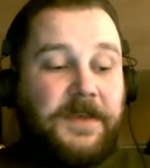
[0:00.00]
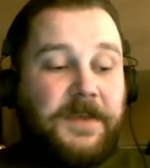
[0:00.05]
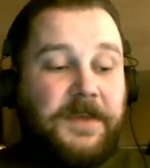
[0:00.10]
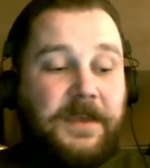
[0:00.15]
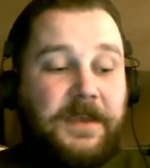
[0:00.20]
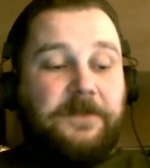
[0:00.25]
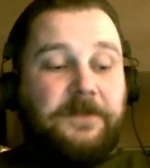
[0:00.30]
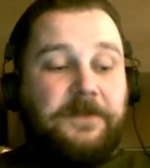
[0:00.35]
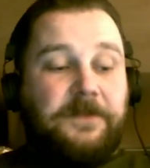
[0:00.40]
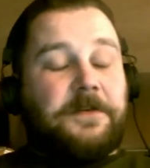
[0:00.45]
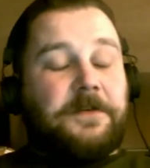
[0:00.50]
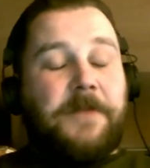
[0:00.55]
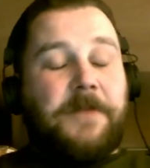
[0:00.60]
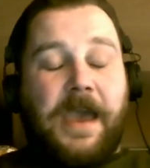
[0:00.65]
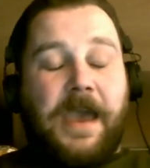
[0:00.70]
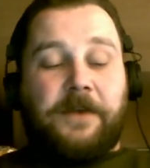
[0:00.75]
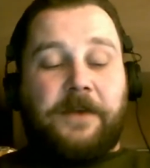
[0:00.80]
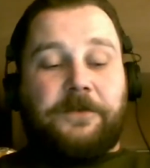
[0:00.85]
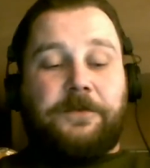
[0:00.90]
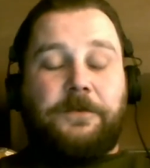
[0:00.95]
get
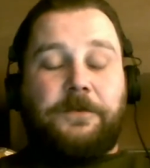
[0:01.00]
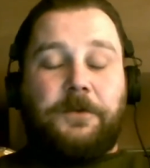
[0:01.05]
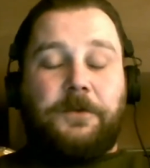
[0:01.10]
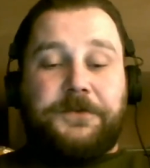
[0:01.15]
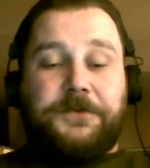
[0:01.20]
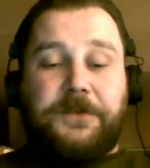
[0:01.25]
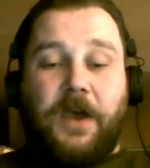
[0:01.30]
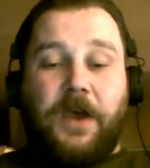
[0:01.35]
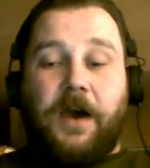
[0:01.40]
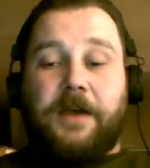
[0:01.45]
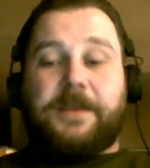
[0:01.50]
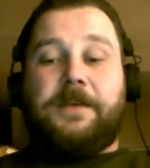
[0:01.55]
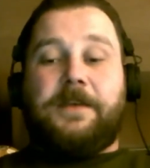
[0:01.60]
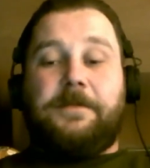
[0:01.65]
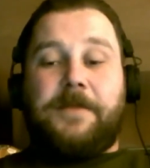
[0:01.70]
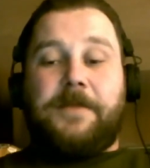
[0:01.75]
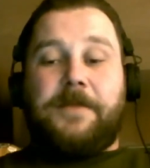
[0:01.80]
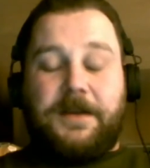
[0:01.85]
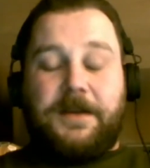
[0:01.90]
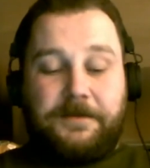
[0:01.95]
some actual
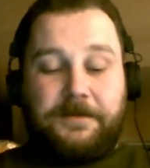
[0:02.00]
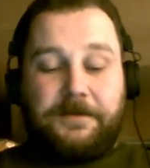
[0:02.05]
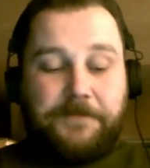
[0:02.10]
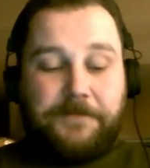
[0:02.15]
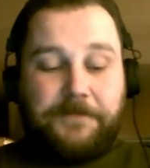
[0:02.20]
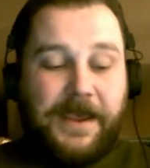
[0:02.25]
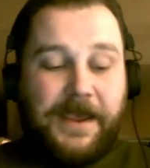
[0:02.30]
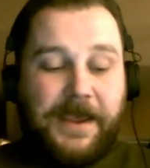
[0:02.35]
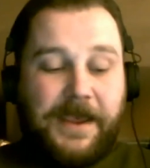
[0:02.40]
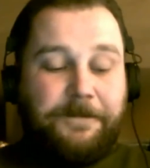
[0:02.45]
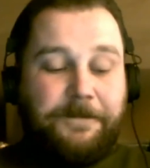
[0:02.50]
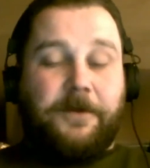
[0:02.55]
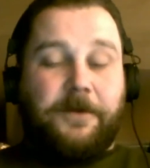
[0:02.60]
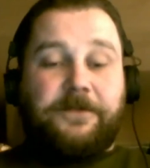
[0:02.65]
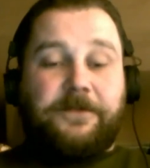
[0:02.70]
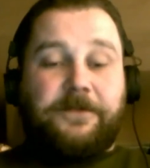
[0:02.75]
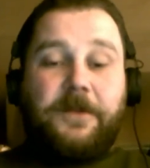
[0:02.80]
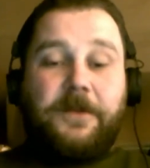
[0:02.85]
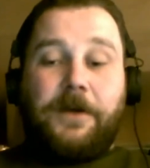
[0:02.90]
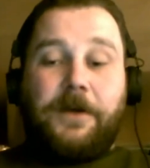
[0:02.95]
documented
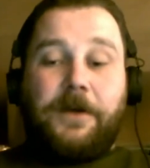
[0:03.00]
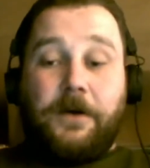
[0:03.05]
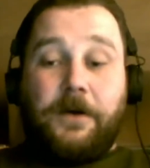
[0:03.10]
papers